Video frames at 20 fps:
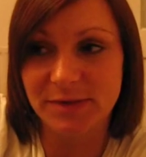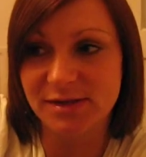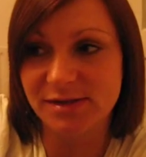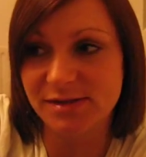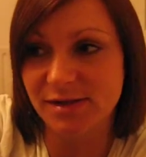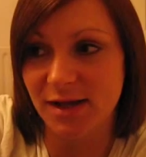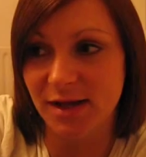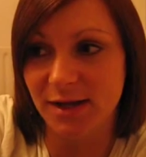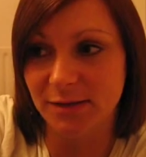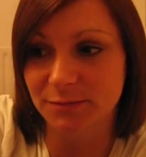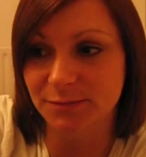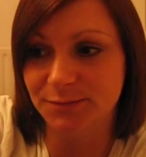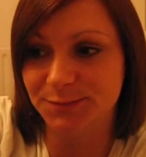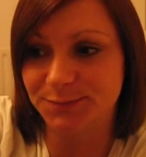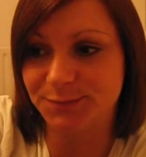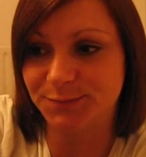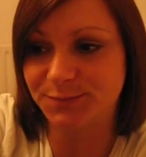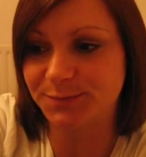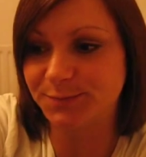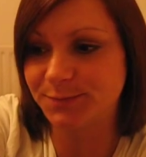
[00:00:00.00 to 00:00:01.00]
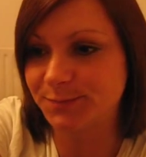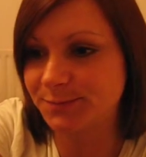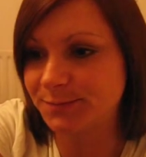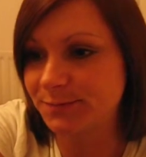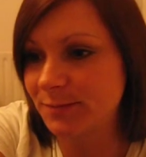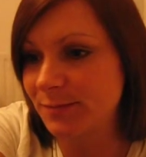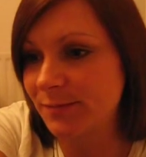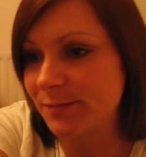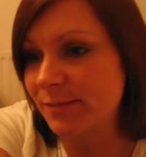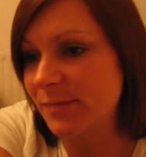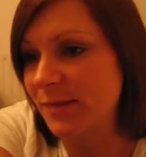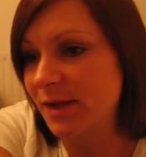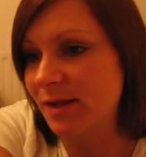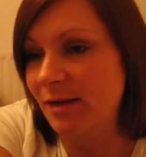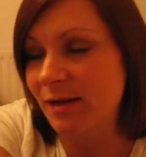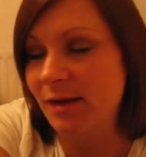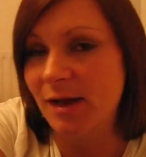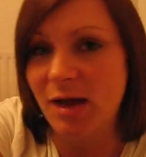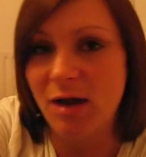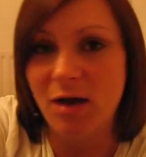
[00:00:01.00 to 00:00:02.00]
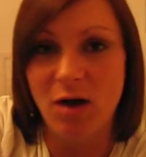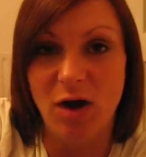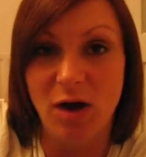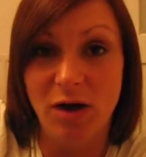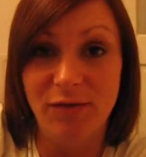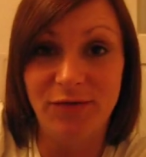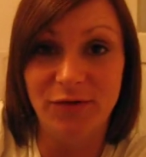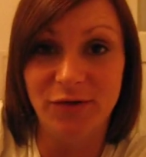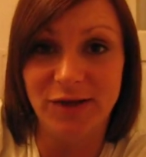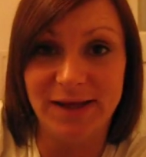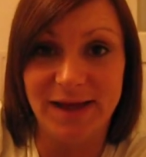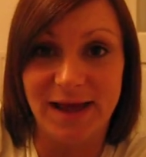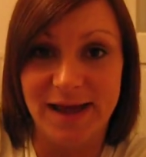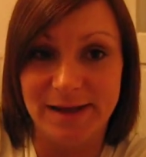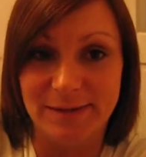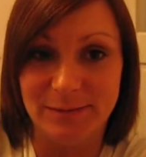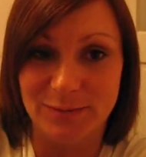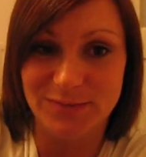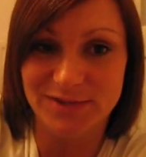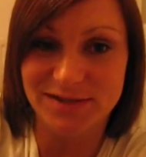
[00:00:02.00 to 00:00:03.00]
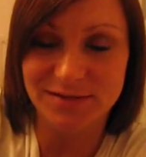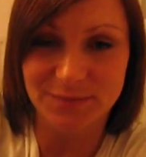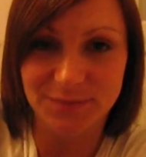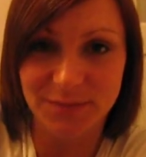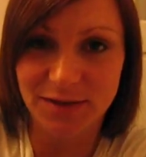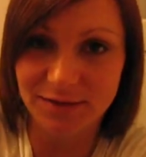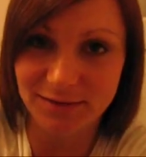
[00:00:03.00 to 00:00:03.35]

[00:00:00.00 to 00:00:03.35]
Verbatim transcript: So, all fun and games.